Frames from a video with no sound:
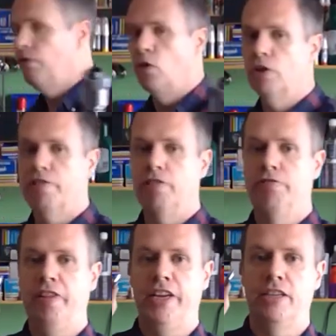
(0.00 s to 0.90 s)
fork crown
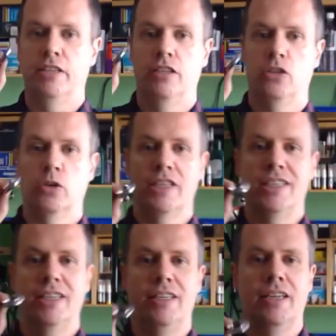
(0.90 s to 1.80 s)
race is going to
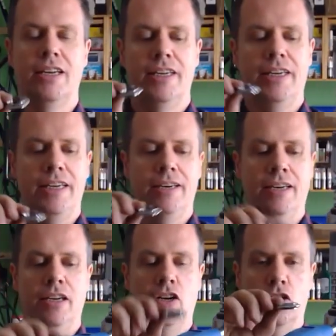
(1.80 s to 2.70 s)
sit
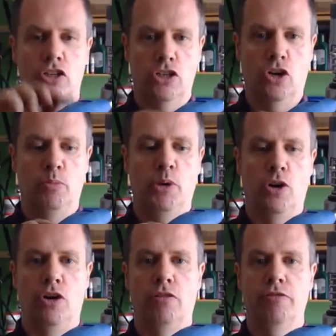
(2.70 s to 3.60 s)
neatly on top
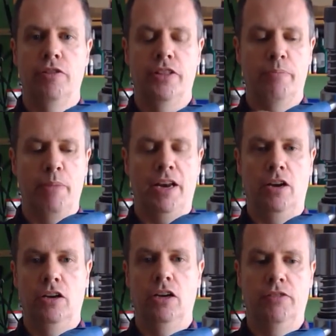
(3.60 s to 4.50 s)
of the
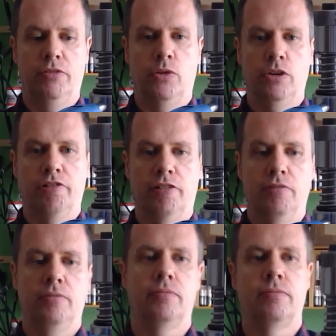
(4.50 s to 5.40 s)
metal of the fork crown.